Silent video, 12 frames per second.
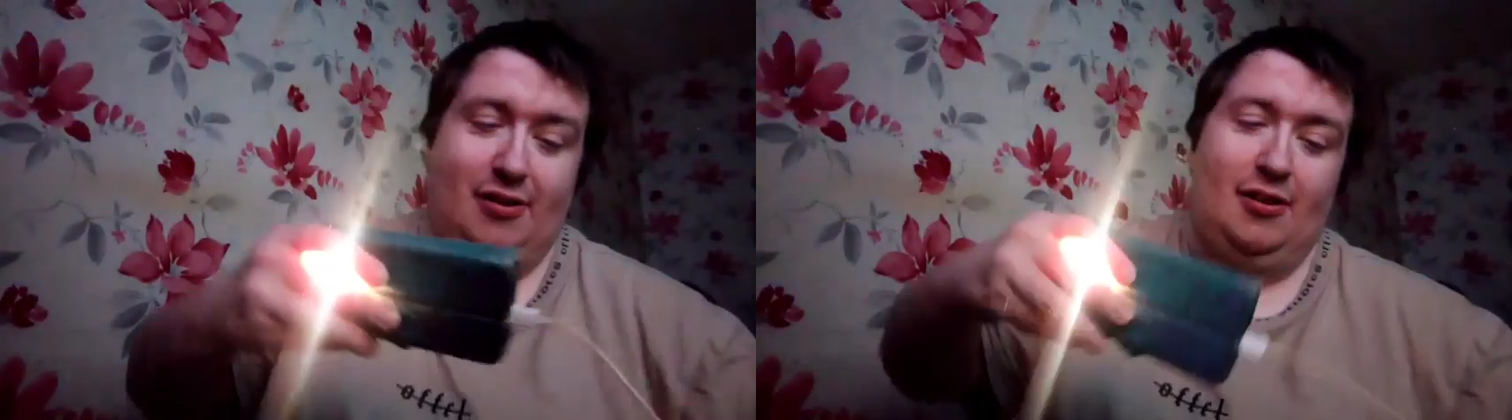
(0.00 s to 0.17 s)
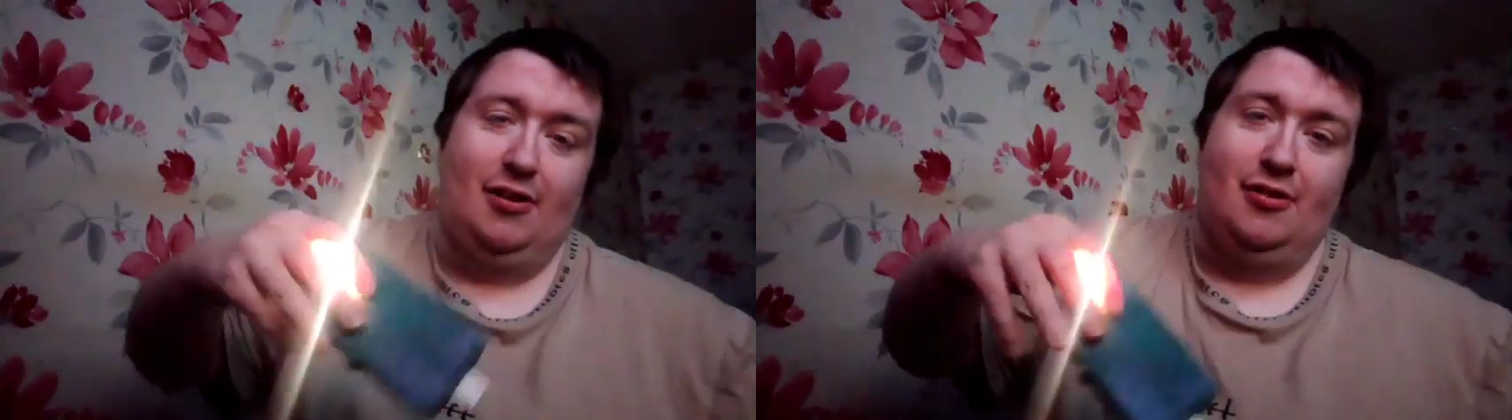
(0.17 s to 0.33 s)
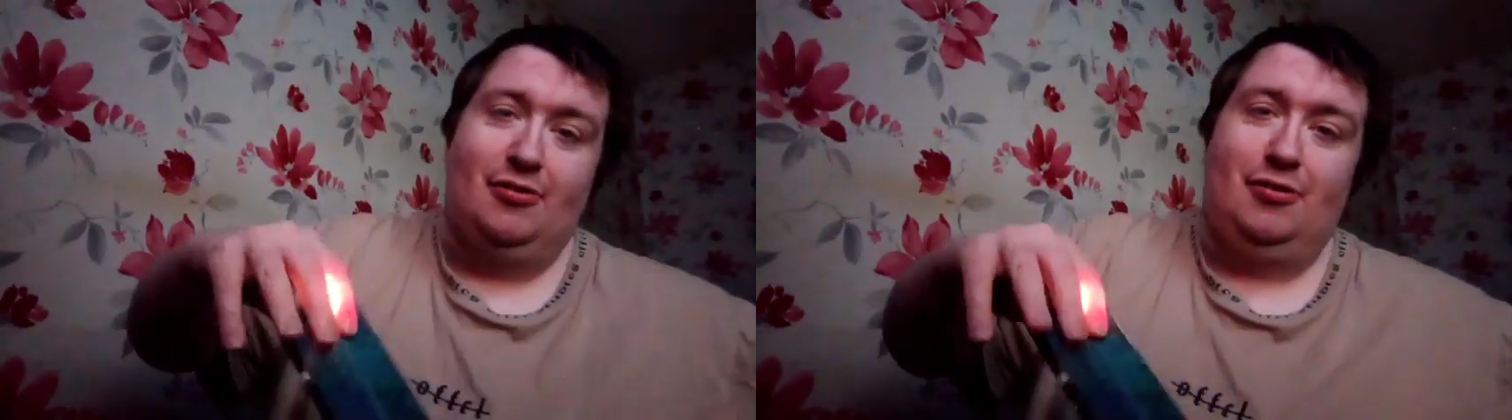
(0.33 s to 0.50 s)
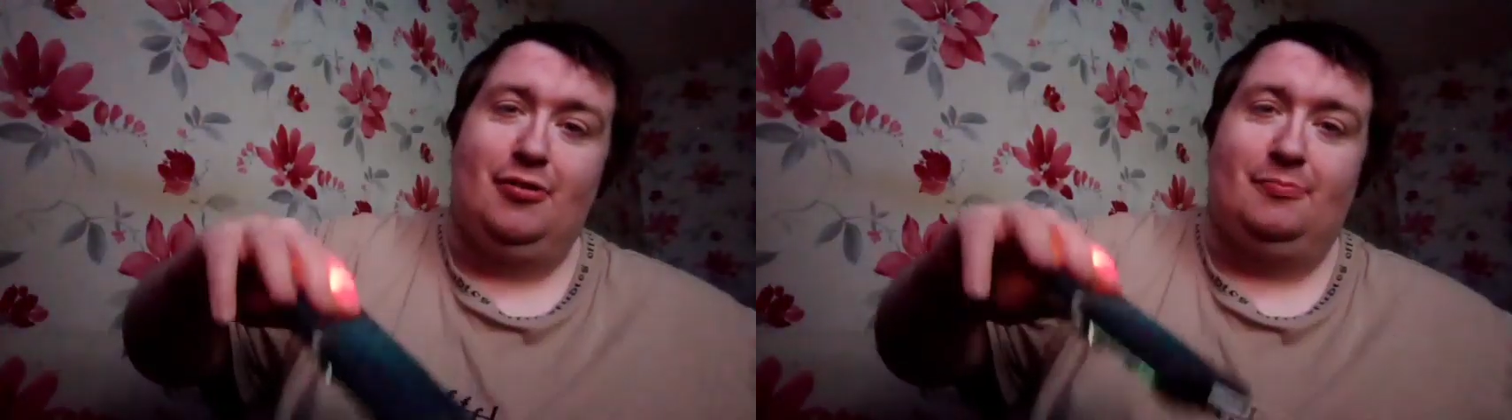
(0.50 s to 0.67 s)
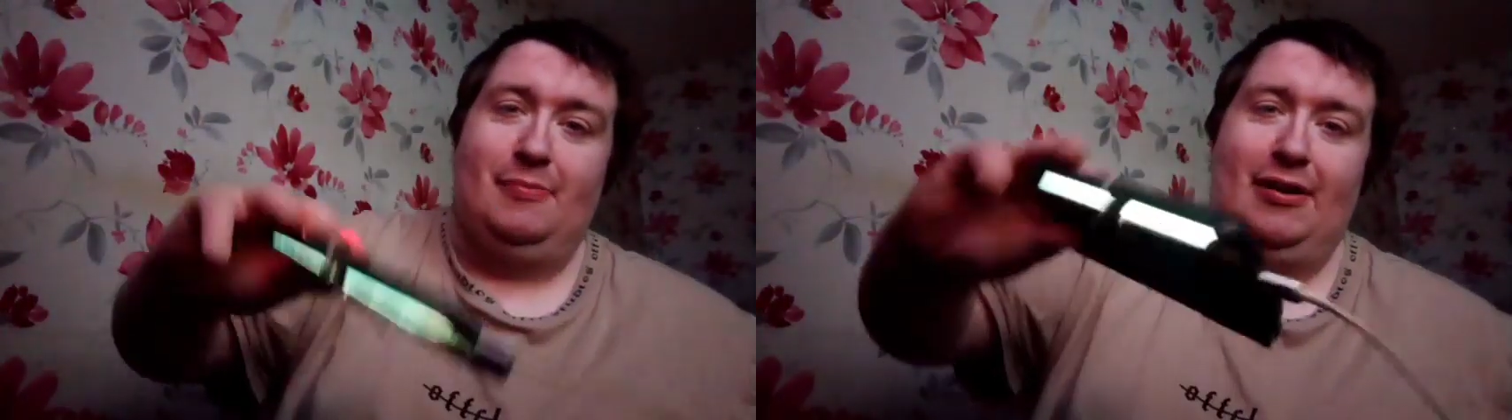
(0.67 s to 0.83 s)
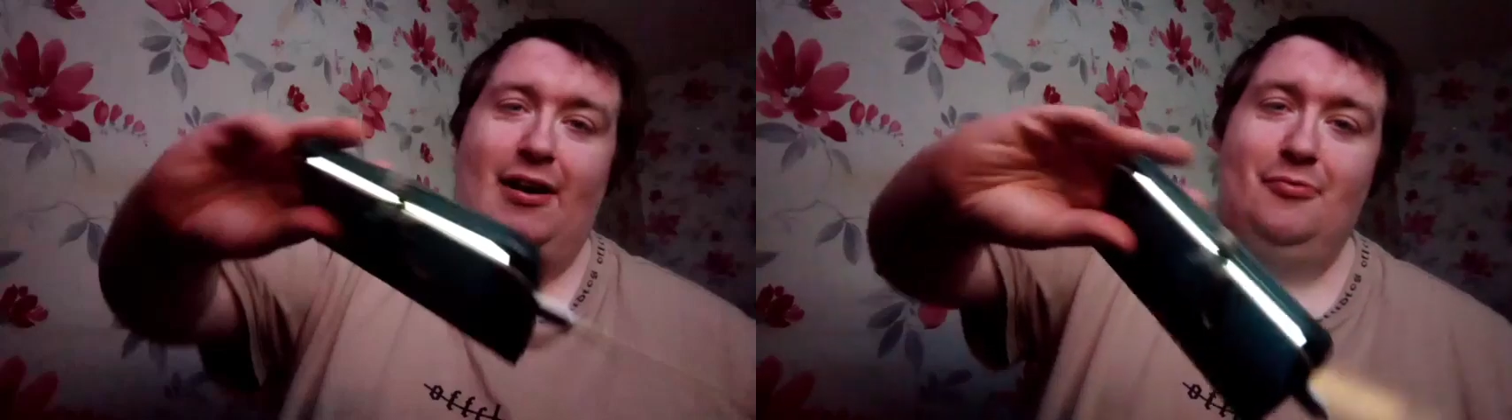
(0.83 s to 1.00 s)
Excuse me.
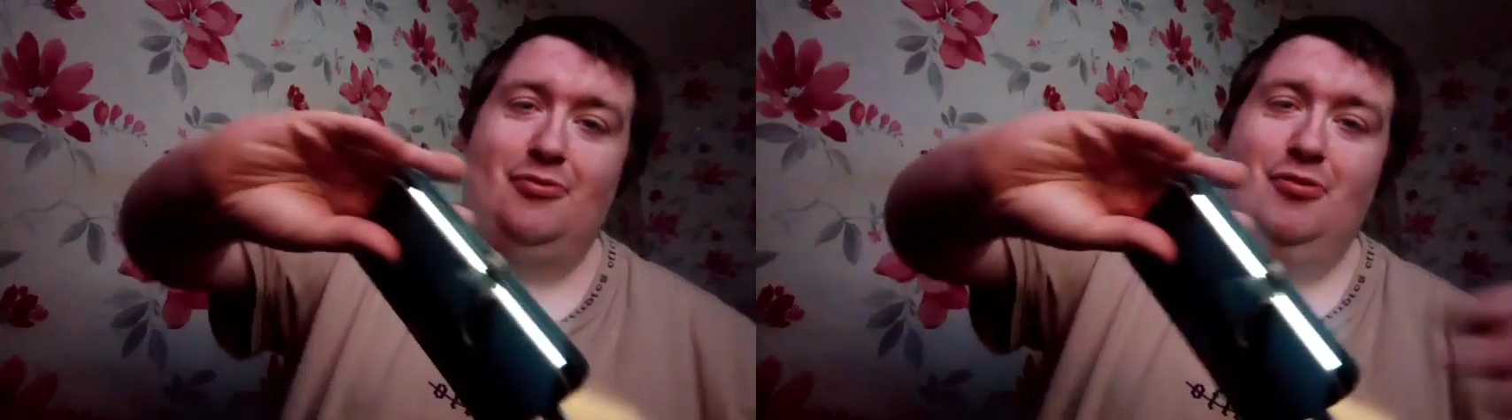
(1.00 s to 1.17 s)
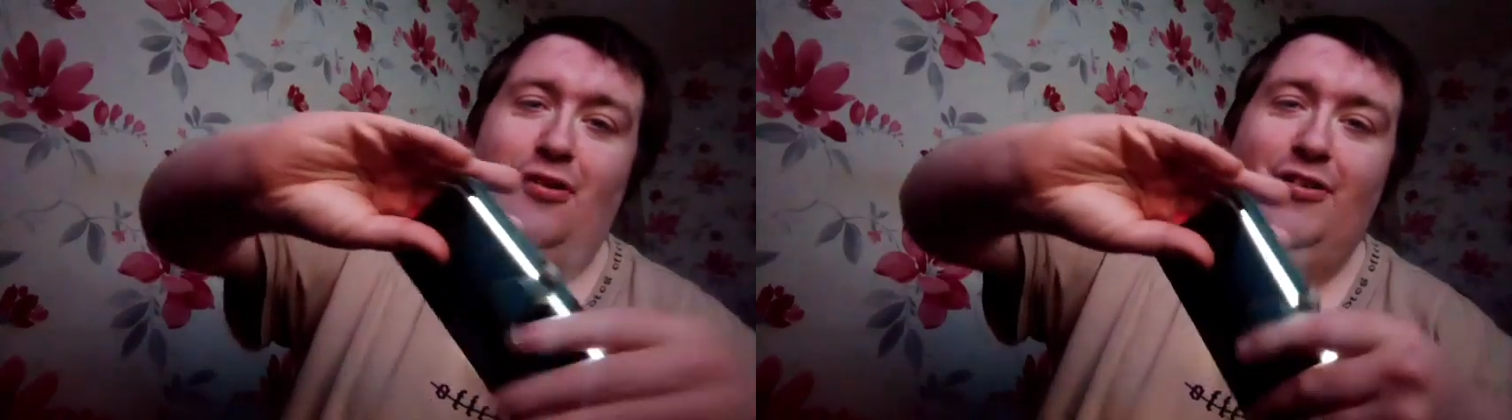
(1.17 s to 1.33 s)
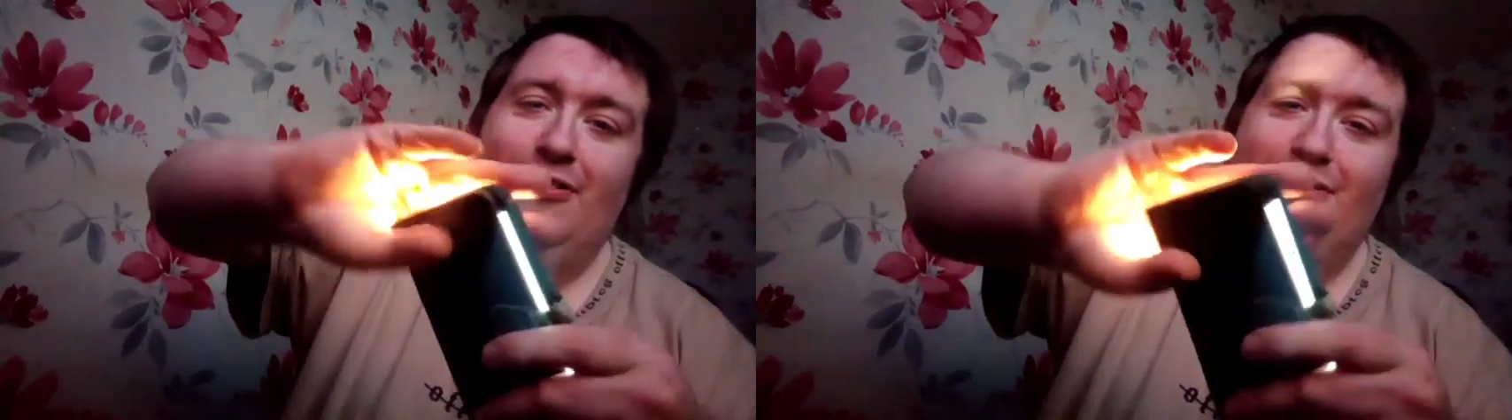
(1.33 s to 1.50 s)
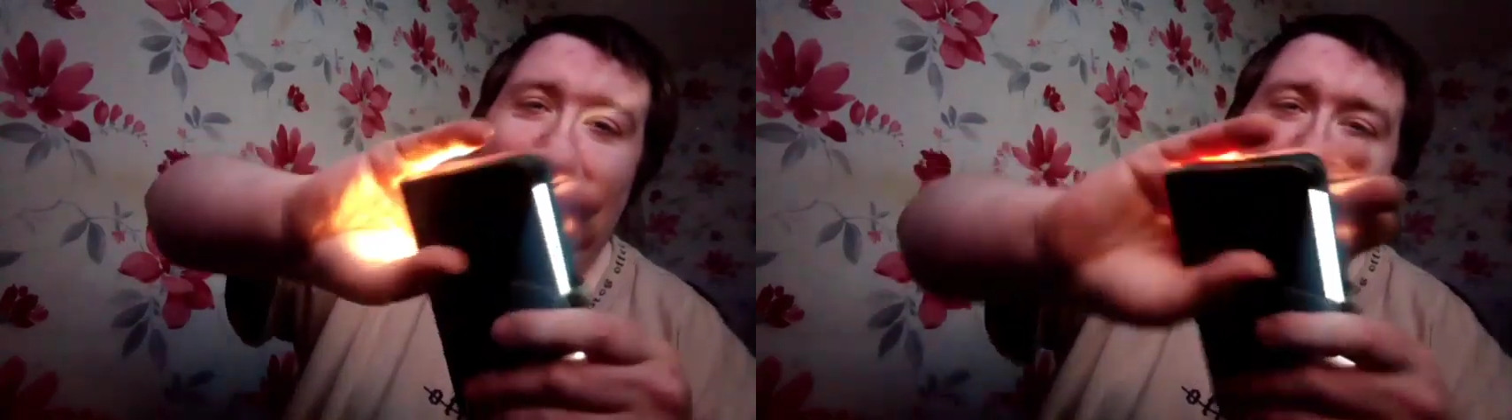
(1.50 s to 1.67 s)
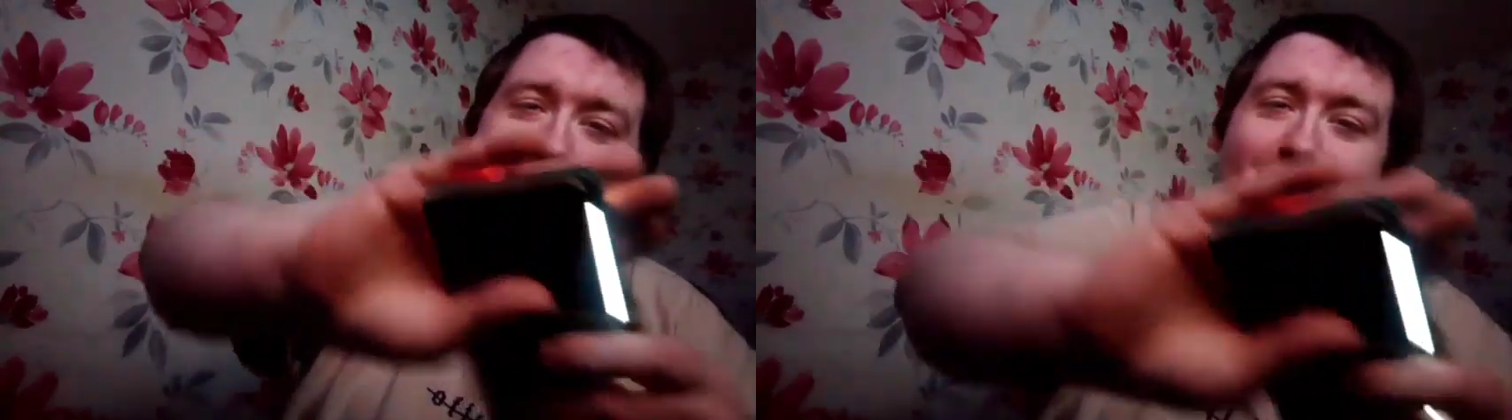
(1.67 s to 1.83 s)
I'm trying to